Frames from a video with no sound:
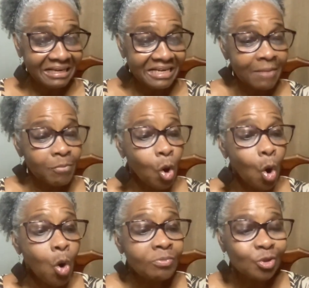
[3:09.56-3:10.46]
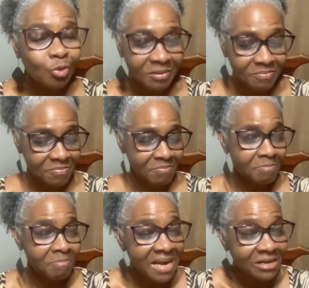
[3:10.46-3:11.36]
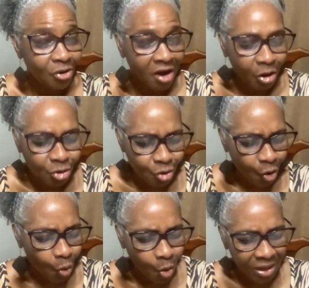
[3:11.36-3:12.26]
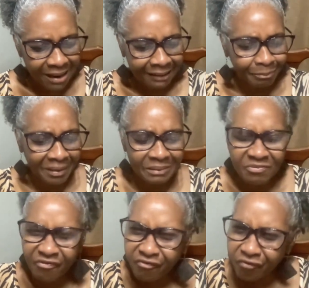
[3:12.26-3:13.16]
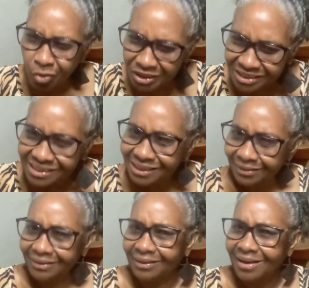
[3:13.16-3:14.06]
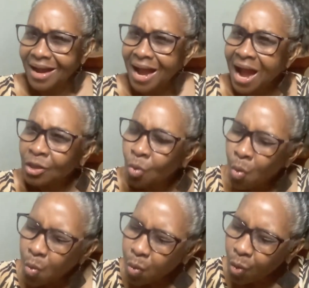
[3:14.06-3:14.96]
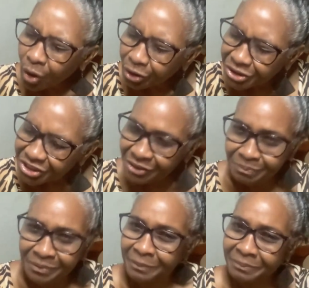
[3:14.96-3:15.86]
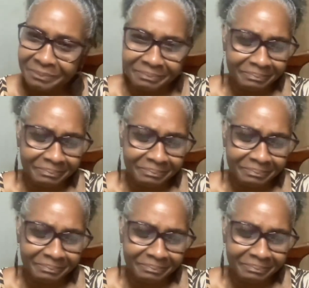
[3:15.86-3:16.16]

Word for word: Them come to him, bend down a ground, hold hand pan him foot and worship him.